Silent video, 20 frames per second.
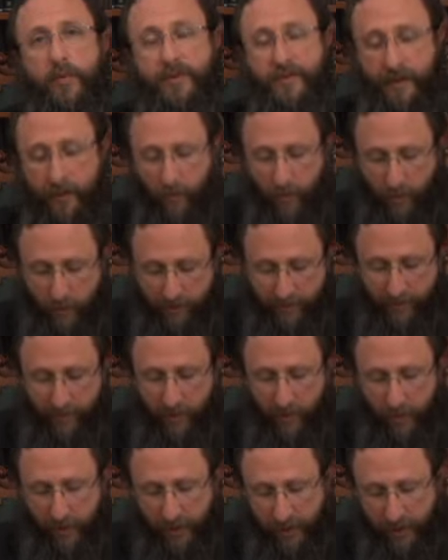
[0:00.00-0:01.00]
was that one of the
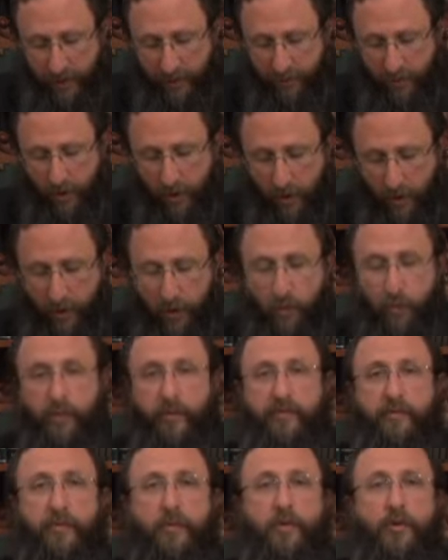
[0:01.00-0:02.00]
Kohanim
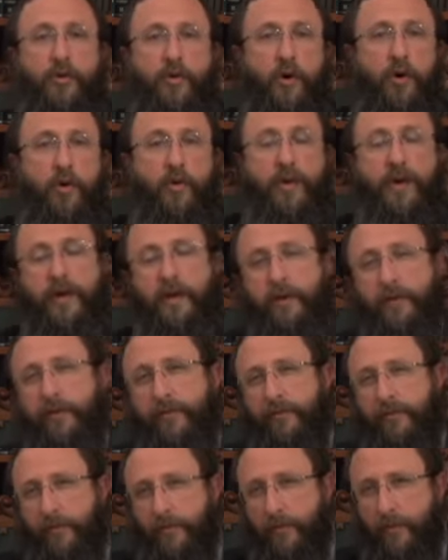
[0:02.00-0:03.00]
would go in
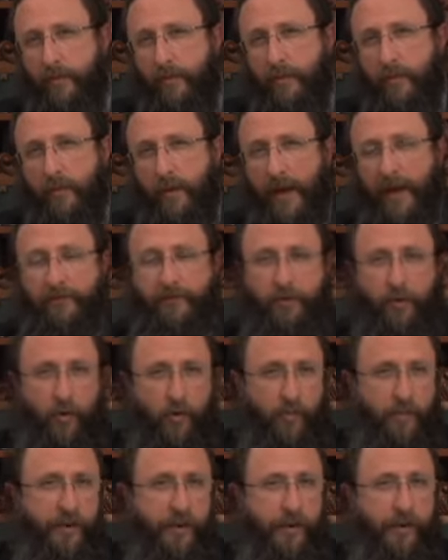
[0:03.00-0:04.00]
through, after
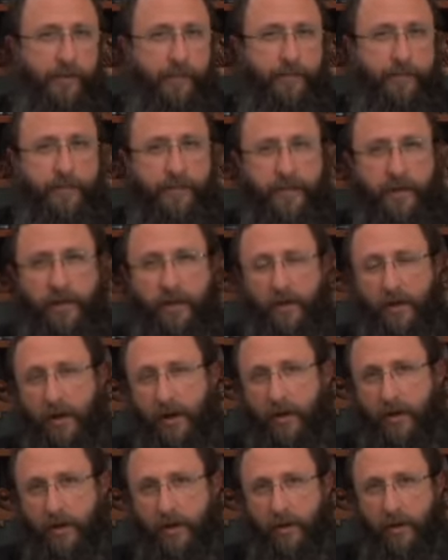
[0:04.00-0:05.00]
opening the
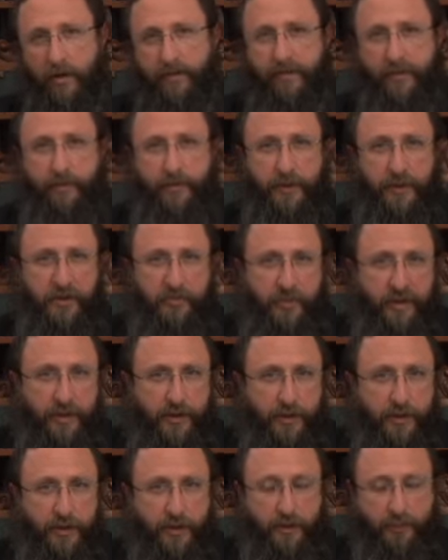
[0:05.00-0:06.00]
lock of the
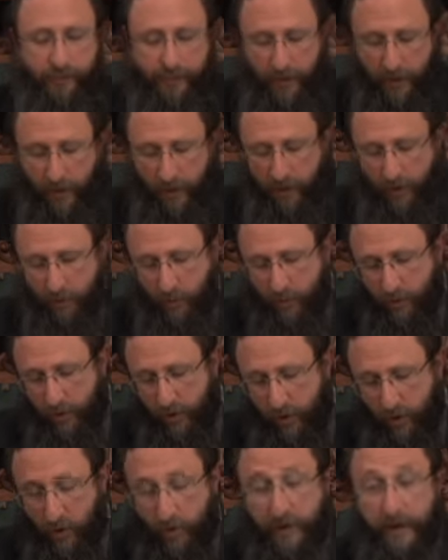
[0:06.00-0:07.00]
pishpesh, would
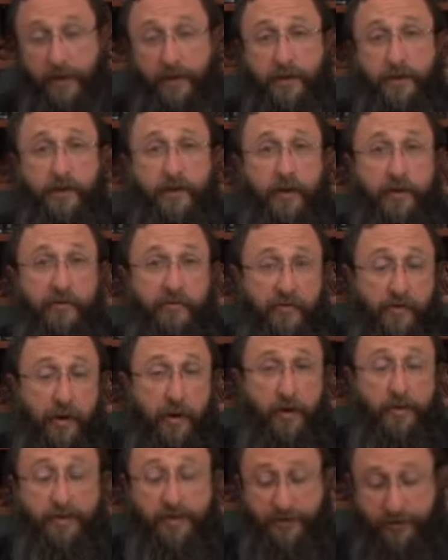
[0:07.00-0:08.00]
go in and
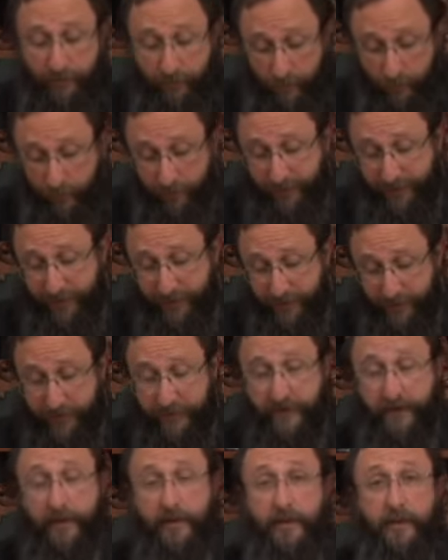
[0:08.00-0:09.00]
follow this route to
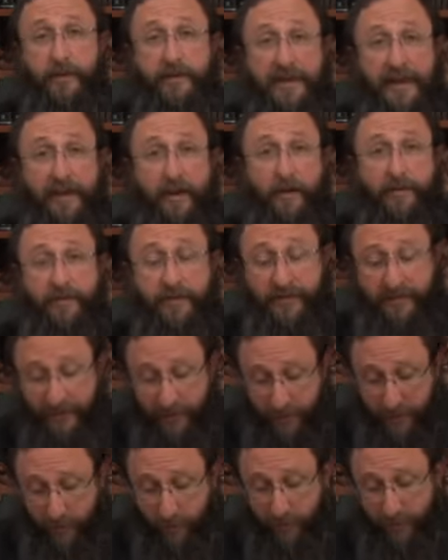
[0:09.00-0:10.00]
the gate of the
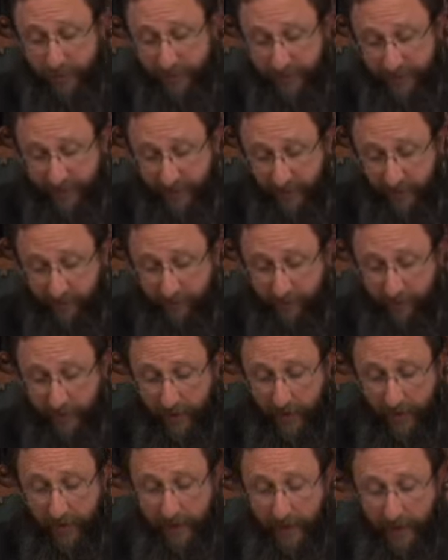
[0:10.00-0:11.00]
sanctuary itself,
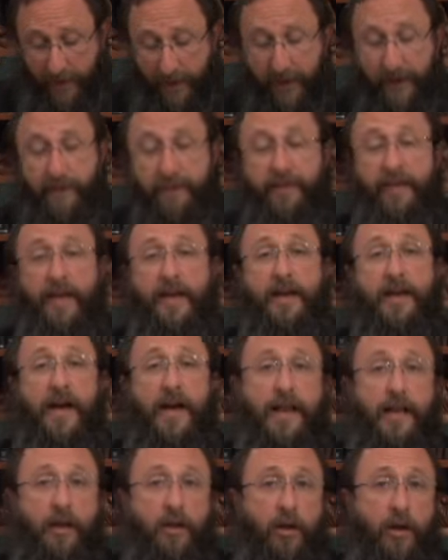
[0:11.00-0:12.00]
and then
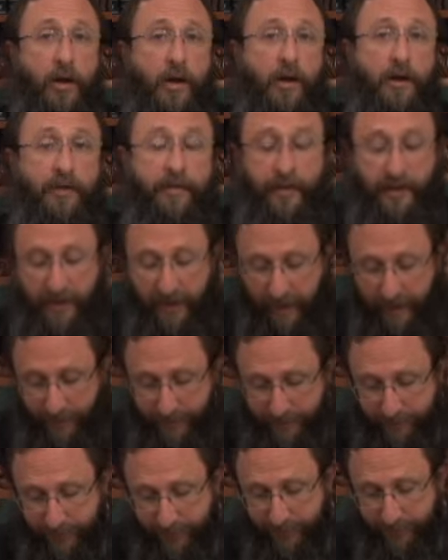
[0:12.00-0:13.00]
unlock the
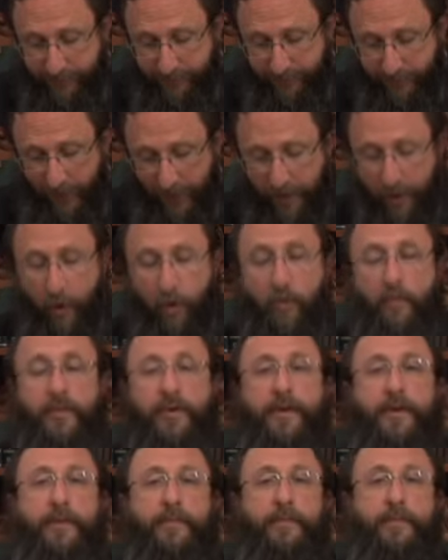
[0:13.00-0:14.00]
gates and
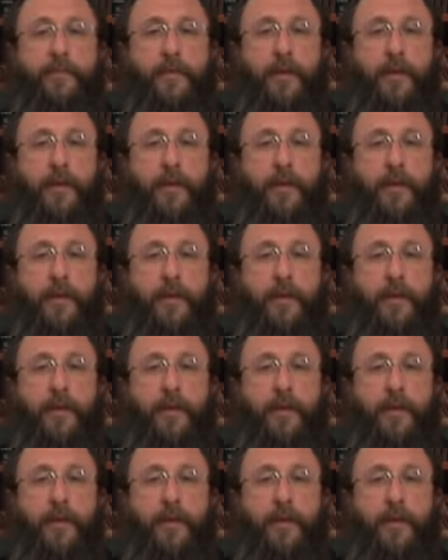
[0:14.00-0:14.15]
open it.